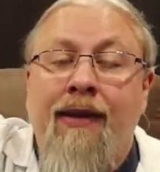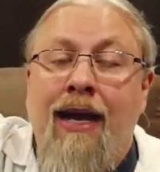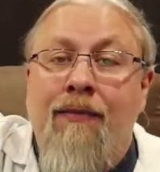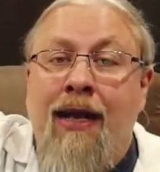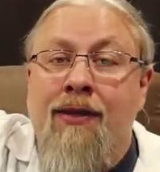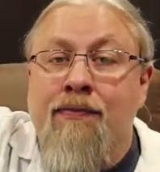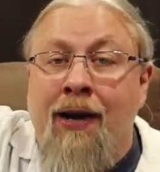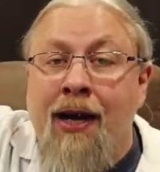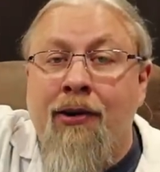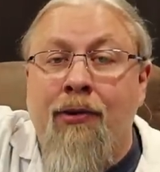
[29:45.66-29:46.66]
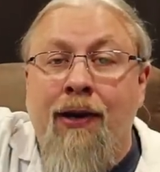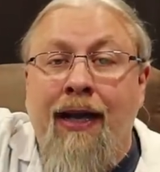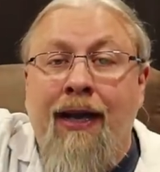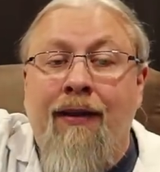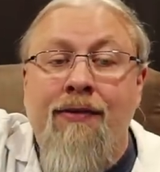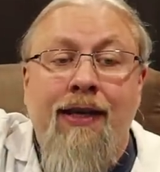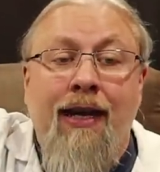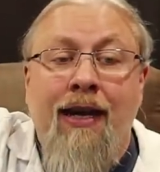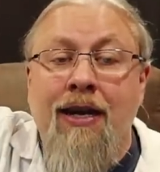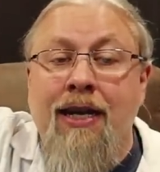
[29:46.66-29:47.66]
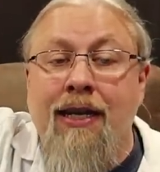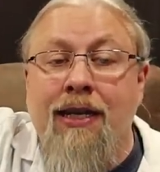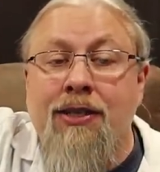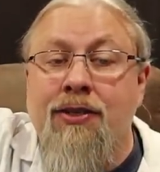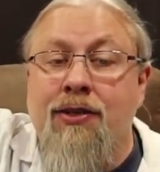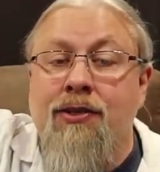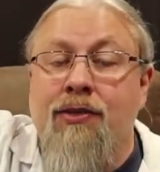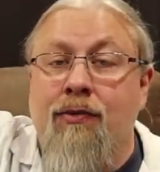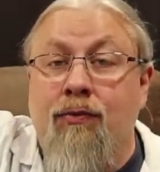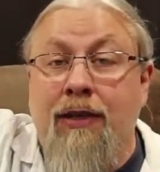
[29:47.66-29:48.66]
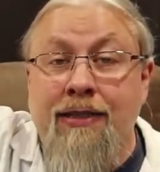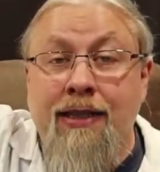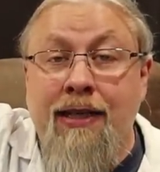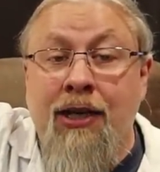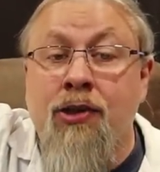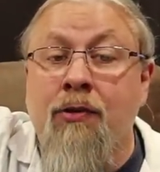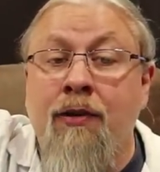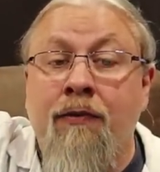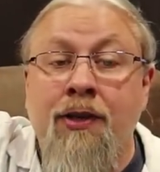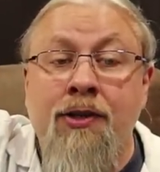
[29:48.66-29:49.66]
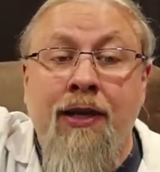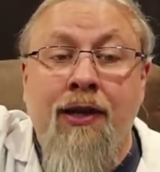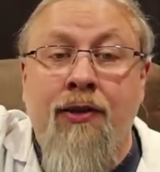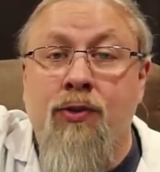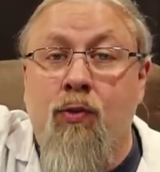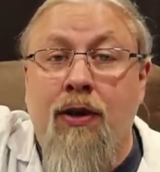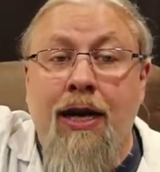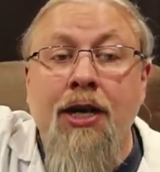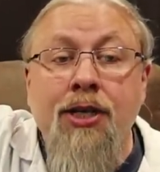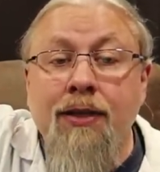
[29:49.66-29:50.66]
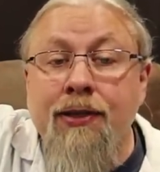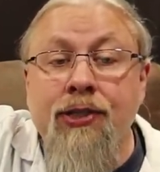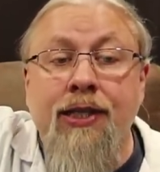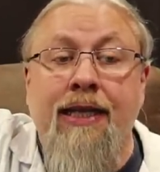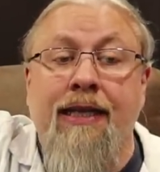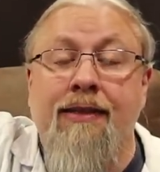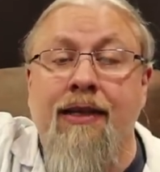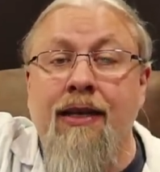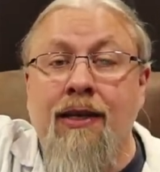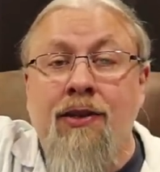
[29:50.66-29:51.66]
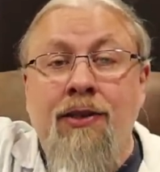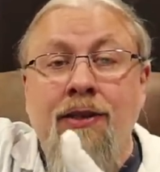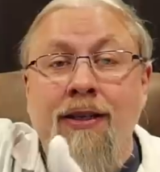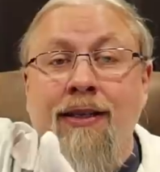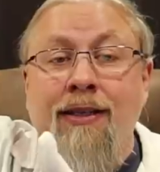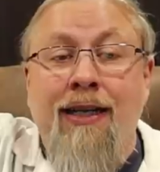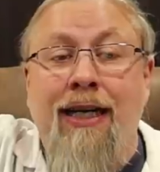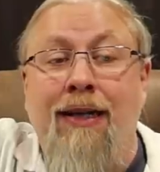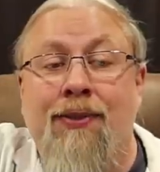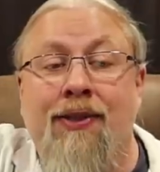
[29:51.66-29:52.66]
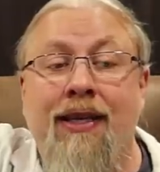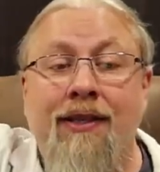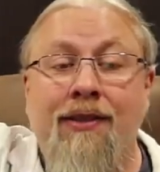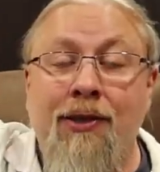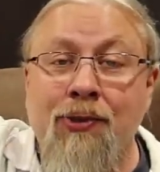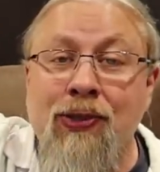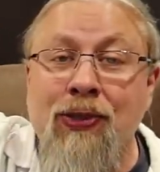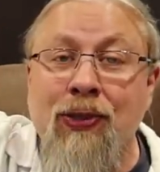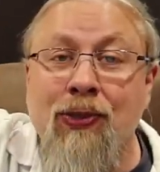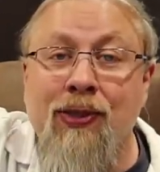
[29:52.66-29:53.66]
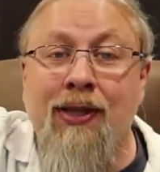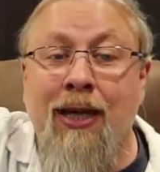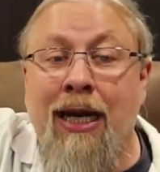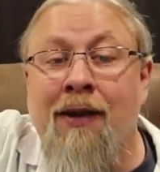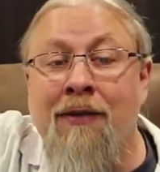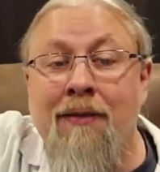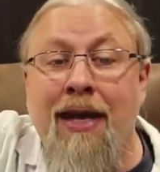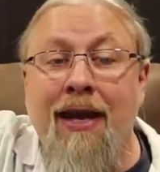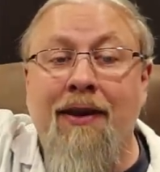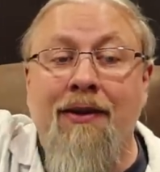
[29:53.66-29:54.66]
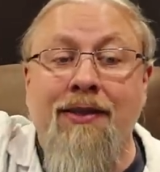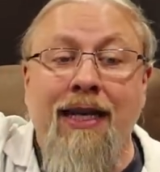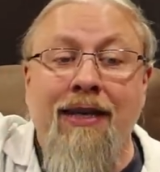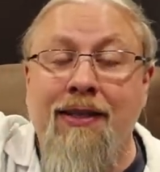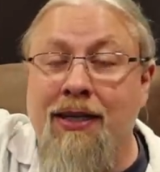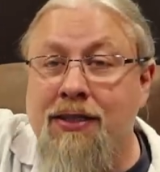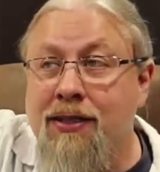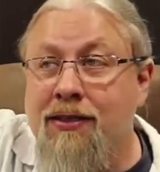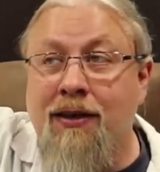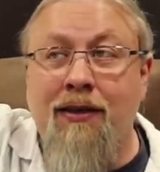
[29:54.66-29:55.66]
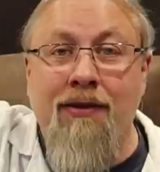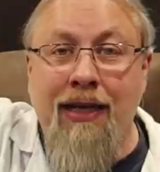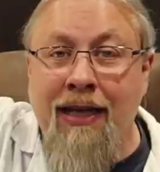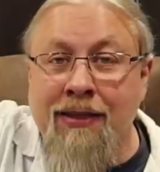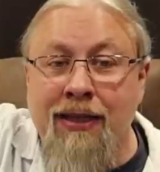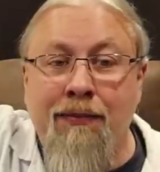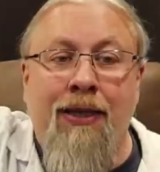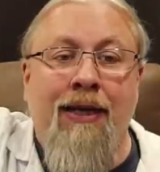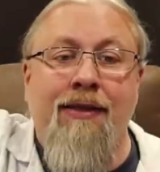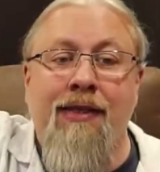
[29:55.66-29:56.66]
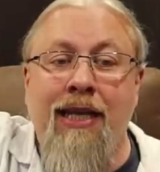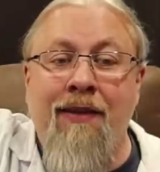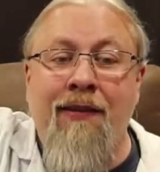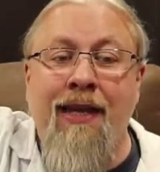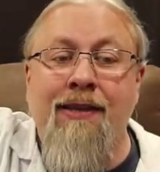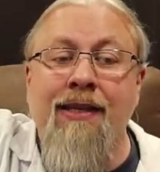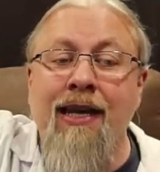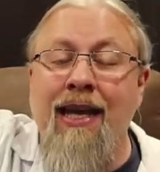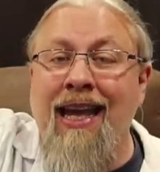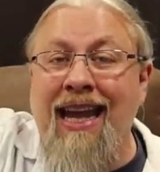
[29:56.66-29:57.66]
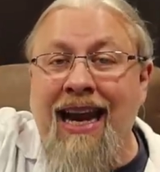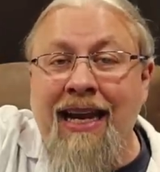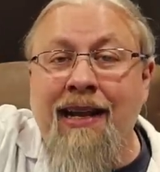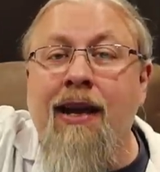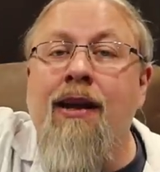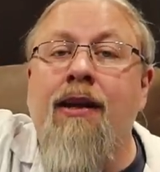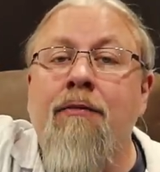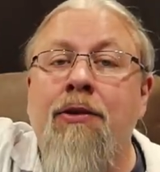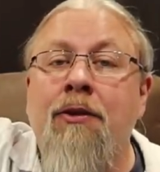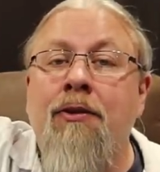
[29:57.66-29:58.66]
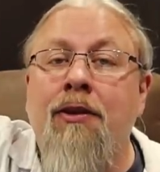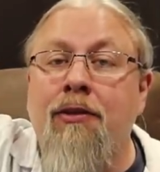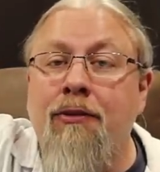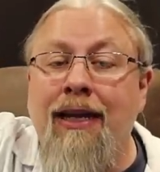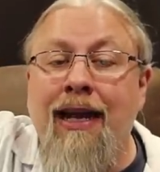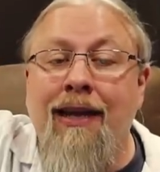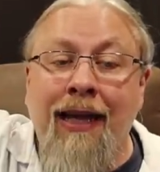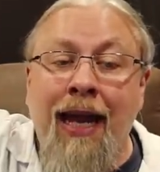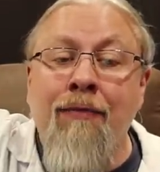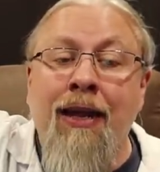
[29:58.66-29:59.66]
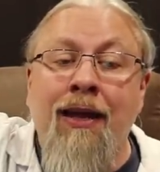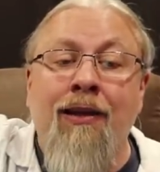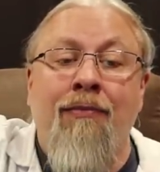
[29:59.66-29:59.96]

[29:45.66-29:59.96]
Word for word: That means microwaves, air conditioners, residential refrigerators, washing machines, cooktops, toasters, coffee makers, induction cookers, instant pots, T Vs, any kind of computer, including a gaming